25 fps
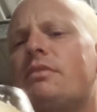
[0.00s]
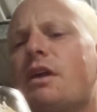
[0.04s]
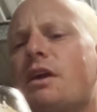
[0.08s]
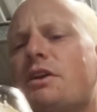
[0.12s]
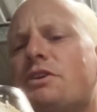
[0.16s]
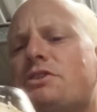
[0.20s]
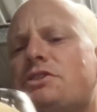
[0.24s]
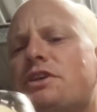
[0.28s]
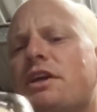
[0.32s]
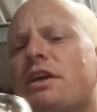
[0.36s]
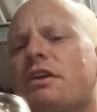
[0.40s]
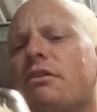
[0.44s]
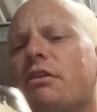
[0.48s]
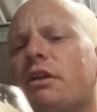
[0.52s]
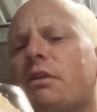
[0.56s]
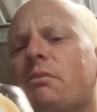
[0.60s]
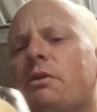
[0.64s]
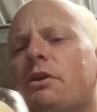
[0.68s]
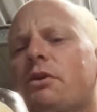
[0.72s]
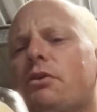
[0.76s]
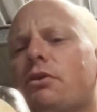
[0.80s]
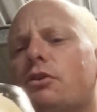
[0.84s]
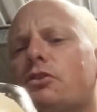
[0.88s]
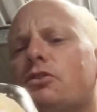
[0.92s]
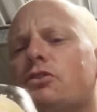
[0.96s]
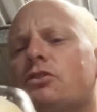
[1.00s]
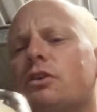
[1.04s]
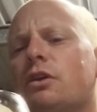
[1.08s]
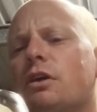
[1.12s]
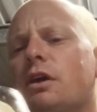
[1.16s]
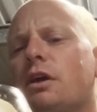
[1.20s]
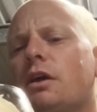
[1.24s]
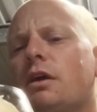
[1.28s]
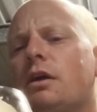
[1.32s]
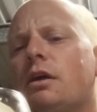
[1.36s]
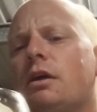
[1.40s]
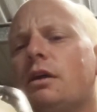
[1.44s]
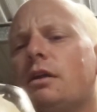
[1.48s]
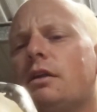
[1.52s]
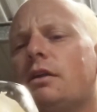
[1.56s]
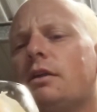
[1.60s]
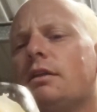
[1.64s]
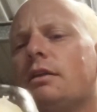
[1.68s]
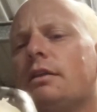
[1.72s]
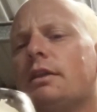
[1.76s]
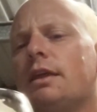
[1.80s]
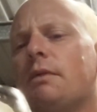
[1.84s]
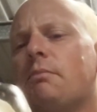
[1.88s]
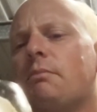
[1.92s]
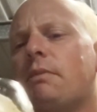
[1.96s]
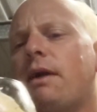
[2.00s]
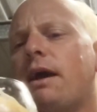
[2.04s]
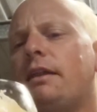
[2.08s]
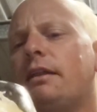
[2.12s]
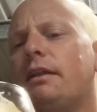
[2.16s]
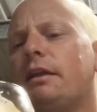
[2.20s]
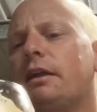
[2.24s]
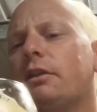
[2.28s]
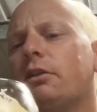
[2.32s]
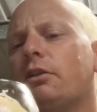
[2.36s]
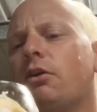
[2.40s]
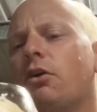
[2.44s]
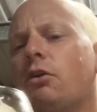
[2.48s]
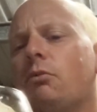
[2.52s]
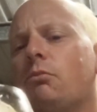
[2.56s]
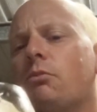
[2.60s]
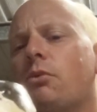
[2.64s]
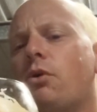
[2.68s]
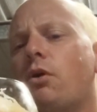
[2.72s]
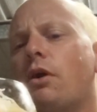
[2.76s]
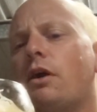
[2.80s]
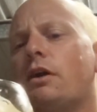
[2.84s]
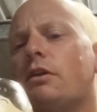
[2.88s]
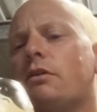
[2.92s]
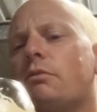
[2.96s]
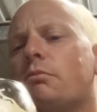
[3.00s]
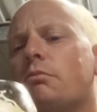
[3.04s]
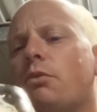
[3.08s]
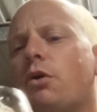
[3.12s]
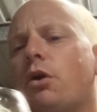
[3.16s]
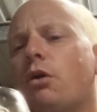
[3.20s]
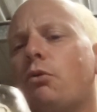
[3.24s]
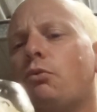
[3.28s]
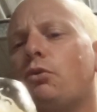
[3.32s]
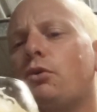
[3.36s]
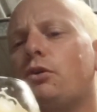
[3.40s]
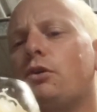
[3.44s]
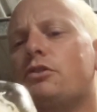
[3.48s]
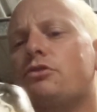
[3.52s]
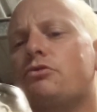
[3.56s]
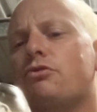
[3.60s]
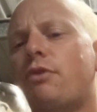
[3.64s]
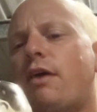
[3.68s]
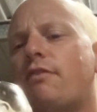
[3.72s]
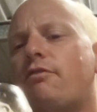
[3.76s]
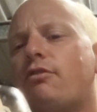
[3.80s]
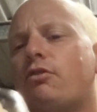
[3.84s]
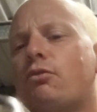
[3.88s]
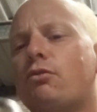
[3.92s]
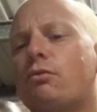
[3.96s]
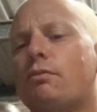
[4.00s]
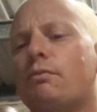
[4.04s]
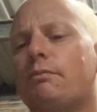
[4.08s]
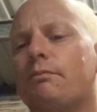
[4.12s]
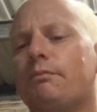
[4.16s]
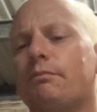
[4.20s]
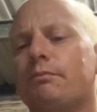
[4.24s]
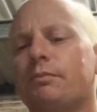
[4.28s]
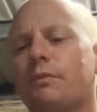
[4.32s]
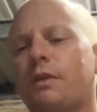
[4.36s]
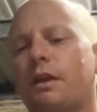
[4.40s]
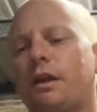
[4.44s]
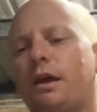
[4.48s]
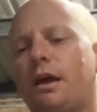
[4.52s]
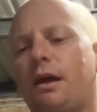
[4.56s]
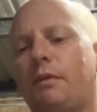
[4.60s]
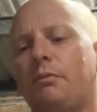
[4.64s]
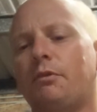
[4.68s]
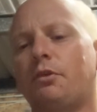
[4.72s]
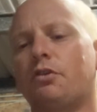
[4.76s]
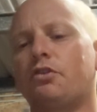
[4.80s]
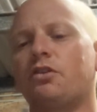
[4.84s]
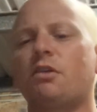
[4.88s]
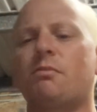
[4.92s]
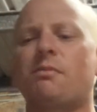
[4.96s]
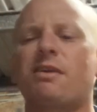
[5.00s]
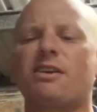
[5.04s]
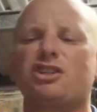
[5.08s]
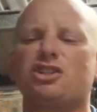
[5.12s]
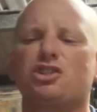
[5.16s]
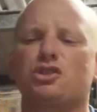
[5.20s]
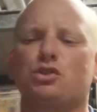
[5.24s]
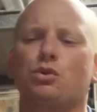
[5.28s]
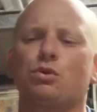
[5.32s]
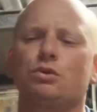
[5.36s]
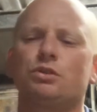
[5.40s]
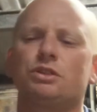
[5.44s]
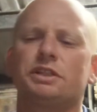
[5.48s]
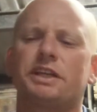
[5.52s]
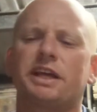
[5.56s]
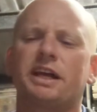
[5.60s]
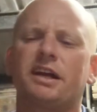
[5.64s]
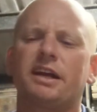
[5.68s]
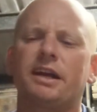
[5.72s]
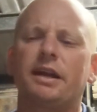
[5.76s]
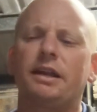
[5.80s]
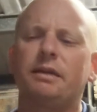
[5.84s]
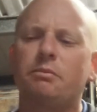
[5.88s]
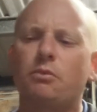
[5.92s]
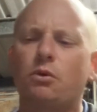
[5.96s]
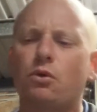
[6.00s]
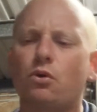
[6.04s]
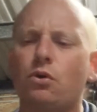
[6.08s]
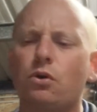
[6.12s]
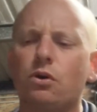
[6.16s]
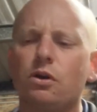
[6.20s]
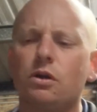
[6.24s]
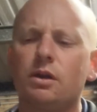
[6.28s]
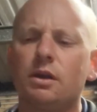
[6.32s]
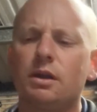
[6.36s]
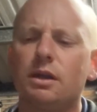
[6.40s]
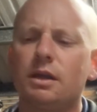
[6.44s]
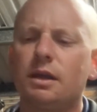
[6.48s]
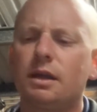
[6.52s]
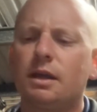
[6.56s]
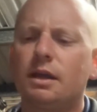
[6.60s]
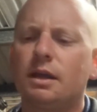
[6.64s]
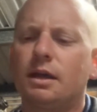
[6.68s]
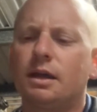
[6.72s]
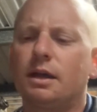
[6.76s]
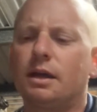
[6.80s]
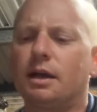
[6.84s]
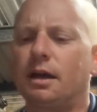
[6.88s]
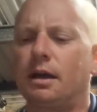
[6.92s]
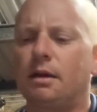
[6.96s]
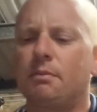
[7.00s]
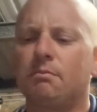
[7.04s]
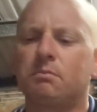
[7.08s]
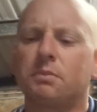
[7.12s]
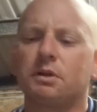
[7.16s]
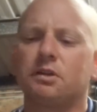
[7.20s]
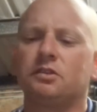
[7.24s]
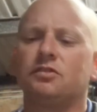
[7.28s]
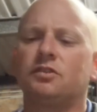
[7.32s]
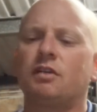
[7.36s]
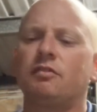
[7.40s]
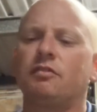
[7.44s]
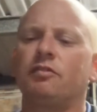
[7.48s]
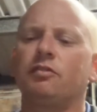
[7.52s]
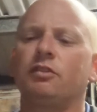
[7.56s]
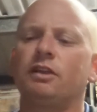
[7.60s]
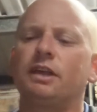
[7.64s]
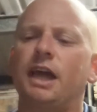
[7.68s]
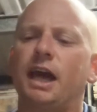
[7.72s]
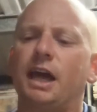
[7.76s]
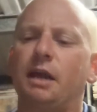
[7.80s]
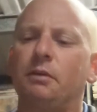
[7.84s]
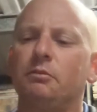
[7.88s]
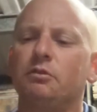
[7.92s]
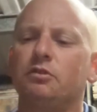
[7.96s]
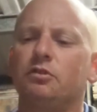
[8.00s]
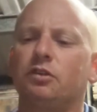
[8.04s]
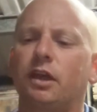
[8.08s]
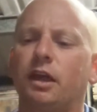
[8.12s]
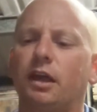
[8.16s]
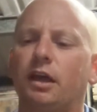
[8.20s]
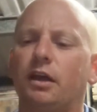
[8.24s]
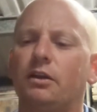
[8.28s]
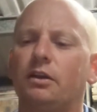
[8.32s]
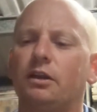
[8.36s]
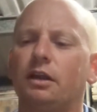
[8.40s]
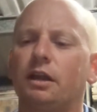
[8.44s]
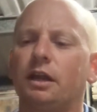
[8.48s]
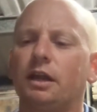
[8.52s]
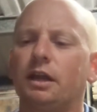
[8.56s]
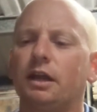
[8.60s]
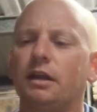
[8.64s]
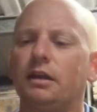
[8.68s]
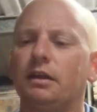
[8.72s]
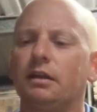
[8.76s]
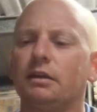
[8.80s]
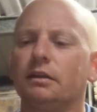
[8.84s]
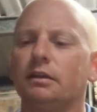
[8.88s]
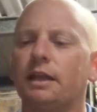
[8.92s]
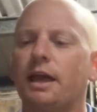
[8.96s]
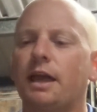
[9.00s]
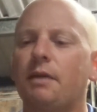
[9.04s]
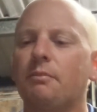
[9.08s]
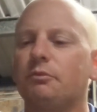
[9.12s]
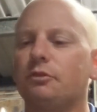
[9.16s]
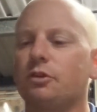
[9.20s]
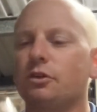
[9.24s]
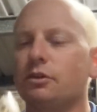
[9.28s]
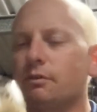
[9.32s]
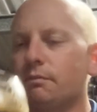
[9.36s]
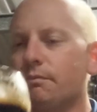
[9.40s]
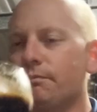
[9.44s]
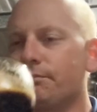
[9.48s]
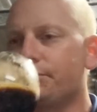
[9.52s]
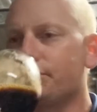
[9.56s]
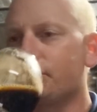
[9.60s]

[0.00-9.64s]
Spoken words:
and generally because they're mainly along my route of travel. Not so much Georgetown anymore, but definitely Adamstown and Lambton.